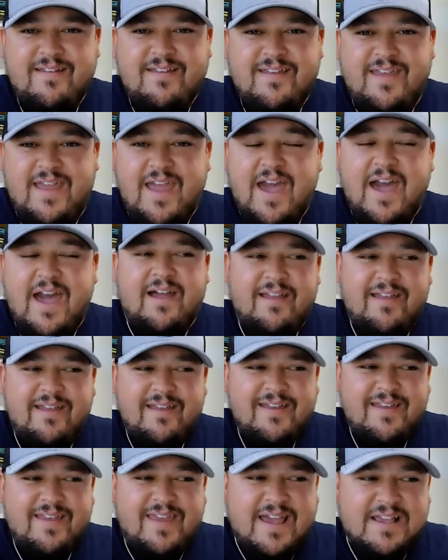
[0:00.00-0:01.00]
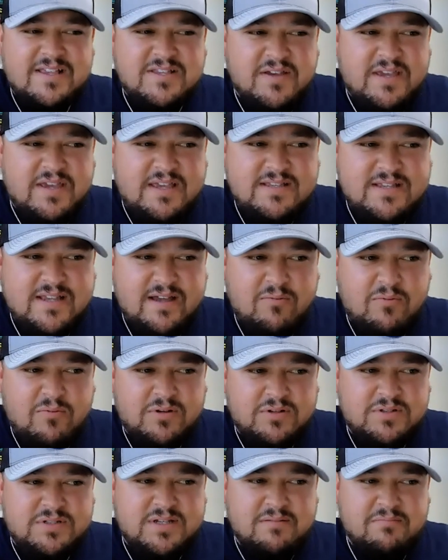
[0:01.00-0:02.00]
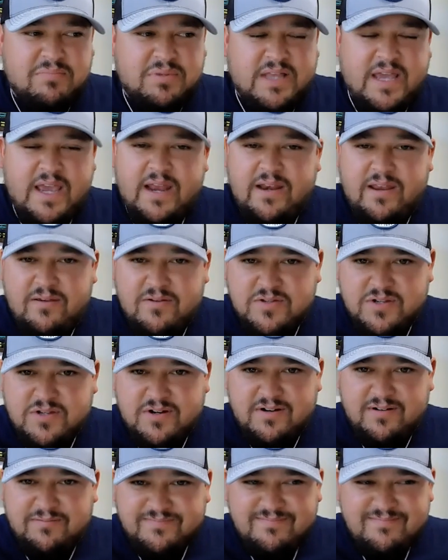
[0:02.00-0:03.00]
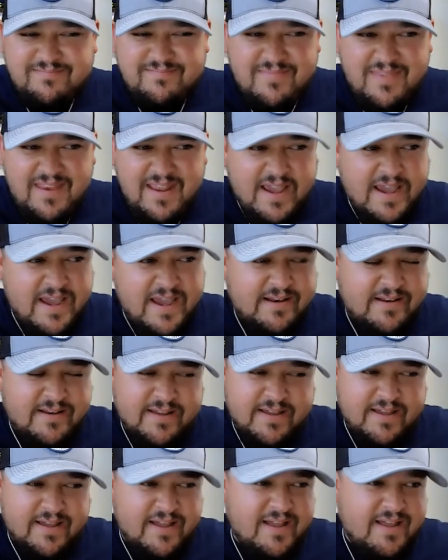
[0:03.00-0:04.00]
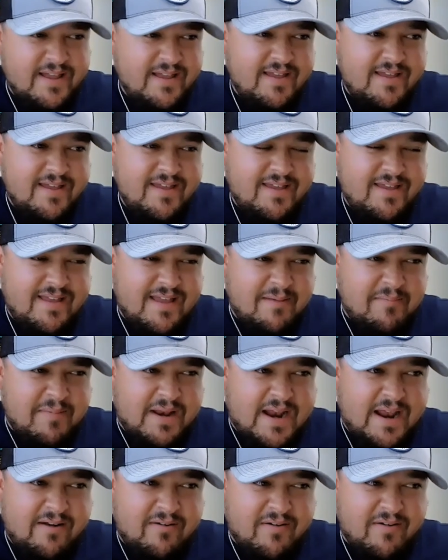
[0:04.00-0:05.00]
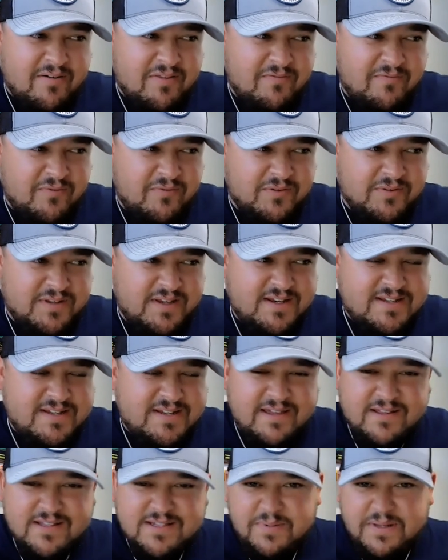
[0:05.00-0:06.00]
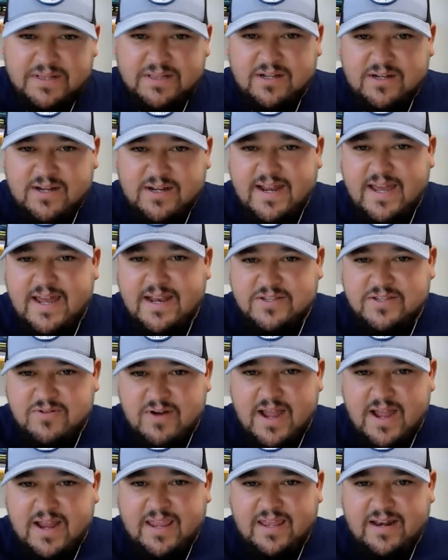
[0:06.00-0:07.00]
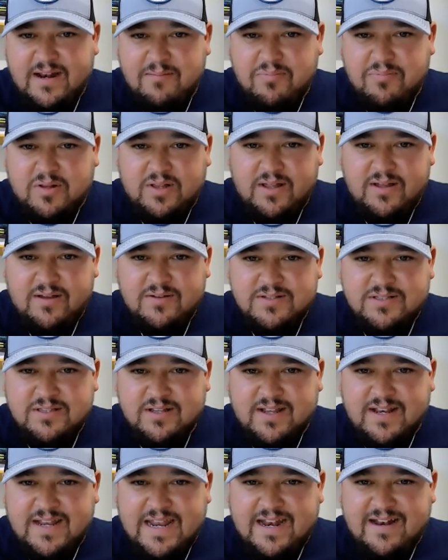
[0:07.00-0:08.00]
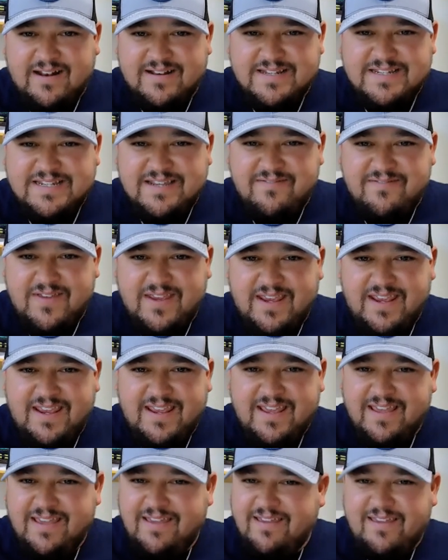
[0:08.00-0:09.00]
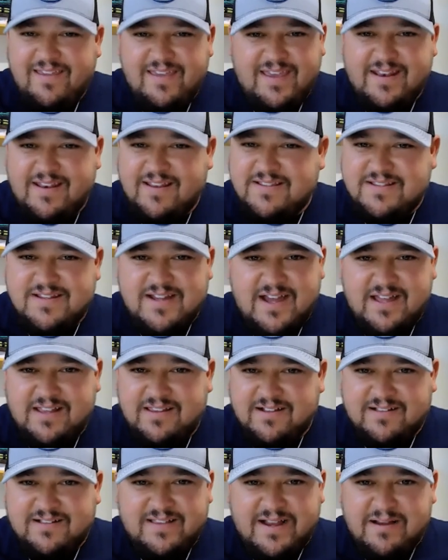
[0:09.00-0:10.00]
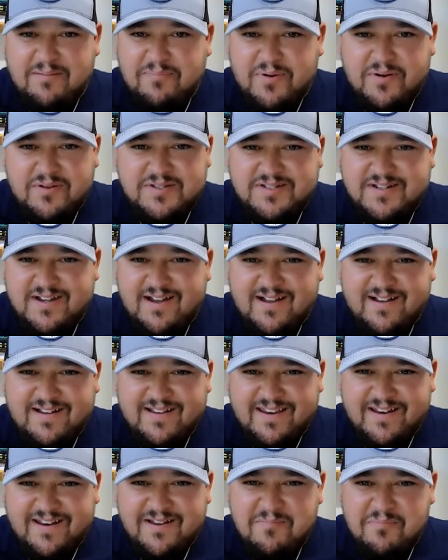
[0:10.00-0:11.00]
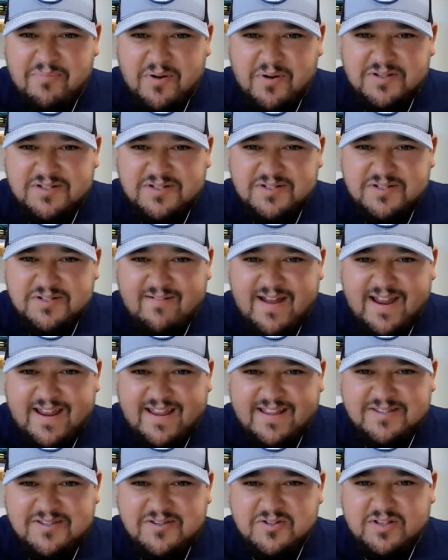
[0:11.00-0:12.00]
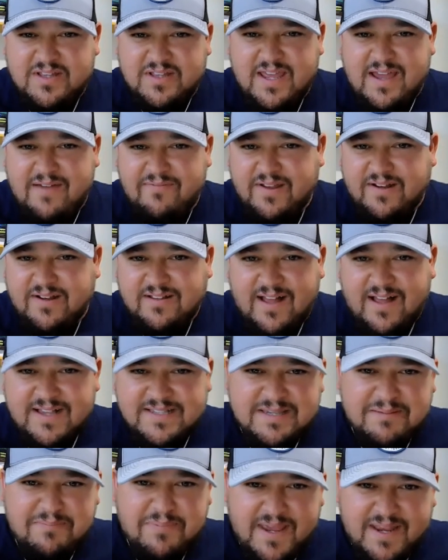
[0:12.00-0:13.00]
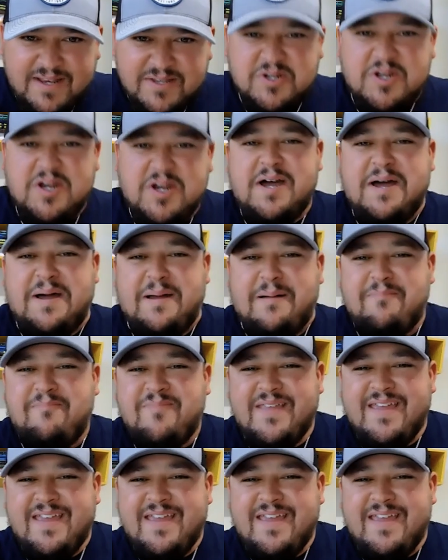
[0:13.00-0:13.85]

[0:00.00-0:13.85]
Yeah. Yeah, so he's a Wilson blade user. And I mean, I don't know the full details, but looking at his racket up close, looking at it on TV, it does not look like a pro stock. You know, pro stock rackets usually have the glossy paint job.